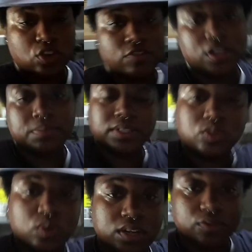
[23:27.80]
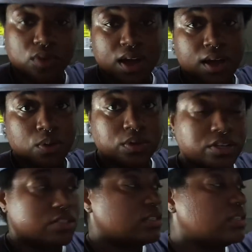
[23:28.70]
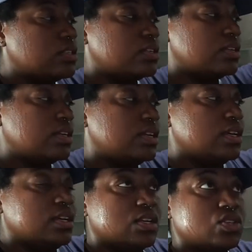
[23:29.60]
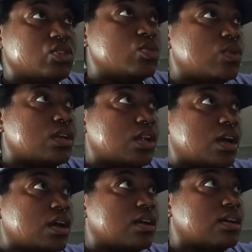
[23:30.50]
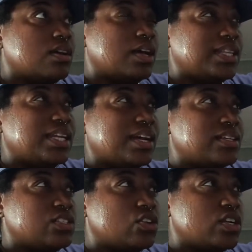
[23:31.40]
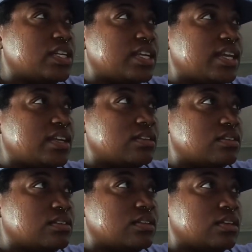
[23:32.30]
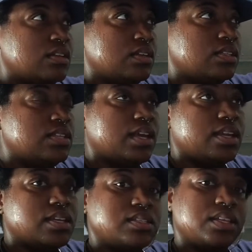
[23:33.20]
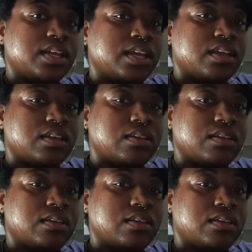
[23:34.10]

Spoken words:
already been 24 hours. It's 2 o'clock. I think I started at 10 yesterday.